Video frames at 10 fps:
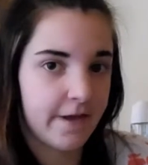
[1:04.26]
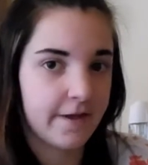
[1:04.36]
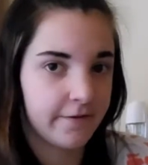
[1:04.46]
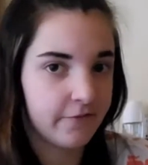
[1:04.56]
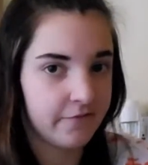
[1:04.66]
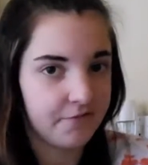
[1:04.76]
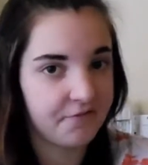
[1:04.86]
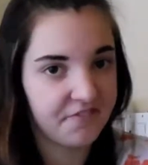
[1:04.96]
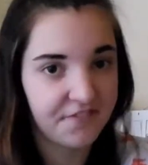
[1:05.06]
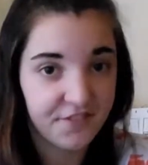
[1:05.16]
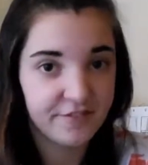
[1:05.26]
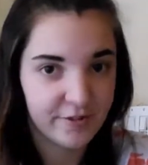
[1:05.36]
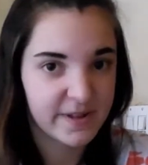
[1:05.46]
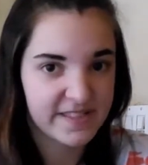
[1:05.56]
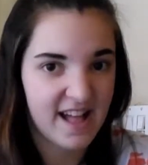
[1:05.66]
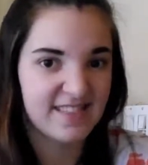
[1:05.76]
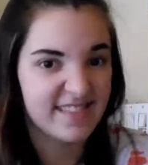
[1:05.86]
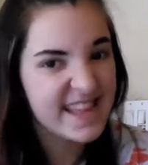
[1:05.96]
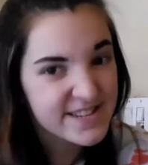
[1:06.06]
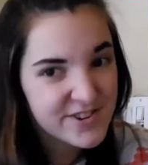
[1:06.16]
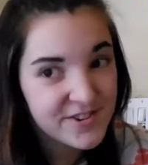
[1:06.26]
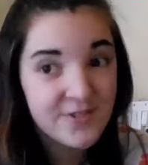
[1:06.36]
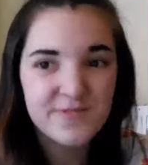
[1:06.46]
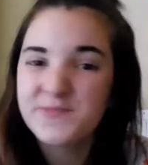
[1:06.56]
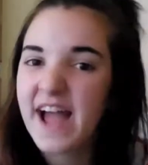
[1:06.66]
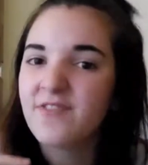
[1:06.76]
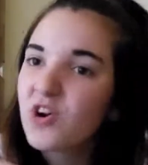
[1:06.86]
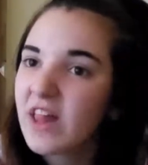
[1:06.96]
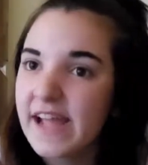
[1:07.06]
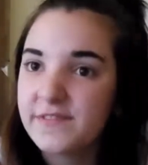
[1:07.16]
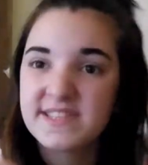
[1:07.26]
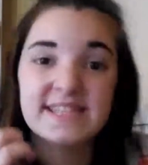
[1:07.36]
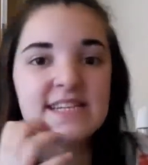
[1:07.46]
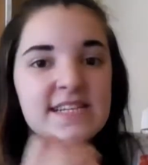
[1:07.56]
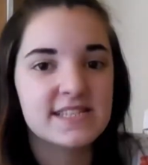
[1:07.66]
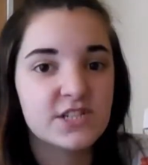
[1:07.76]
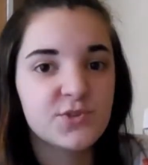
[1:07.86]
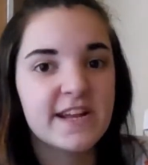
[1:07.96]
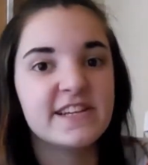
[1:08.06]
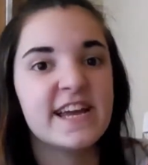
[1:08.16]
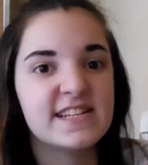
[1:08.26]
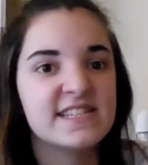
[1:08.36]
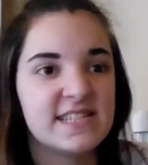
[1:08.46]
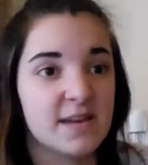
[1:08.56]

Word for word: and then doing that later when we have our lives situated and